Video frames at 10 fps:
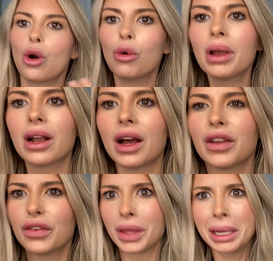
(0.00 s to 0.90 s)
Oh my God, I
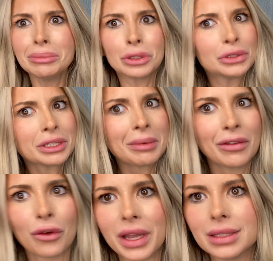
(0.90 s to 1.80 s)
feel like I'm losing my
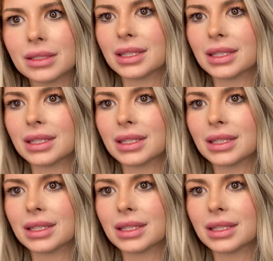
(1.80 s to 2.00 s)
voice.